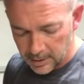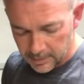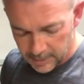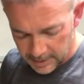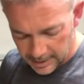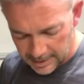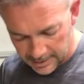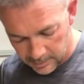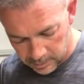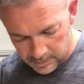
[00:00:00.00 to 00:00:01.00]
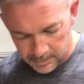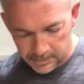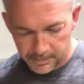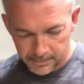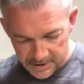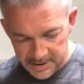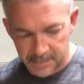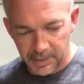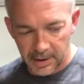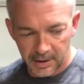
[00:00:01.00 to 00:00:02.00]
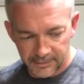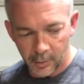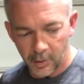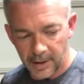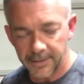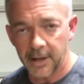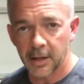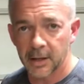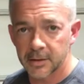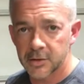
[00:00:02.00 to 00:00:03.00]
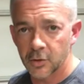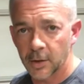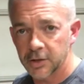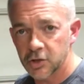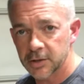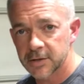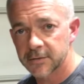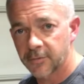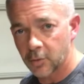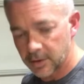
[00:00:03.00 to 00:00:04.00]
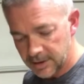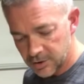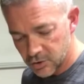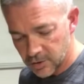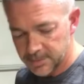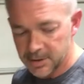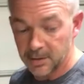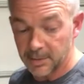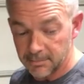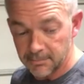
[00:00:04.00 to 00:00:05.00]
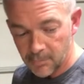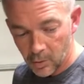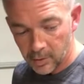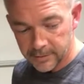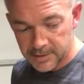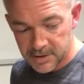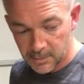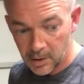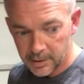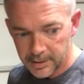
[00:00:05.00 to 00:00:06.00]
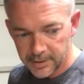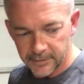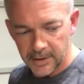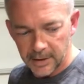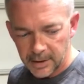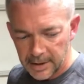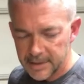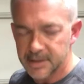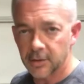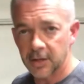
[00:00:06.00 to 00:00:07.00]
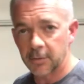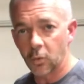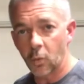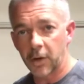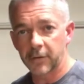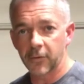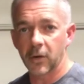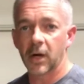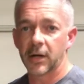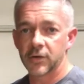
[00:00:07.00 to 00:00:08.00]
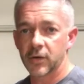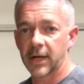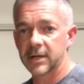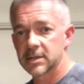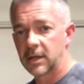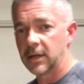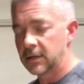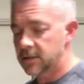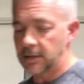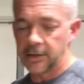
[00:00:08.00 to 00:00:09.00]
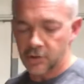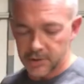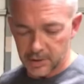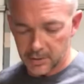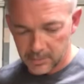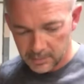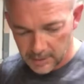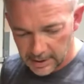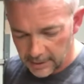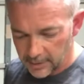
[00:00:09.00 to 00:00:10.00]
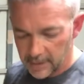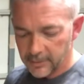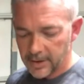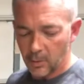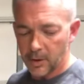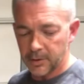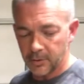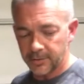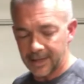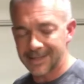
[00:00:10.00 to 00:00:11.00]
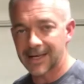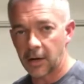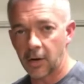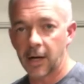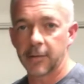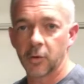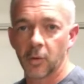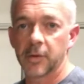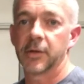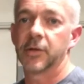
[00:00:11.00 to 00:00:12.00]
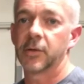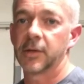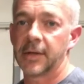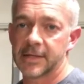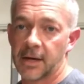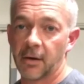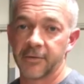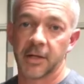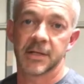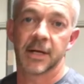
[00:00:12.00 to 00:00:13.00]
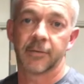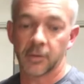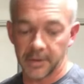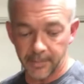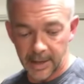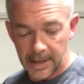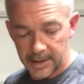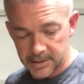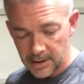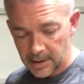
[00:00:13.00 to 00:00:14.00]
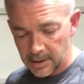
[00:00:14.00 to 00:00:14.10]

But I, this is a big enough board. I think uh, two inches for each strip is gonna be more than small enough and still give me wonderful contrast to each his own however they want to do it, that's how I'm going to do it, and that's how I've done several in the past.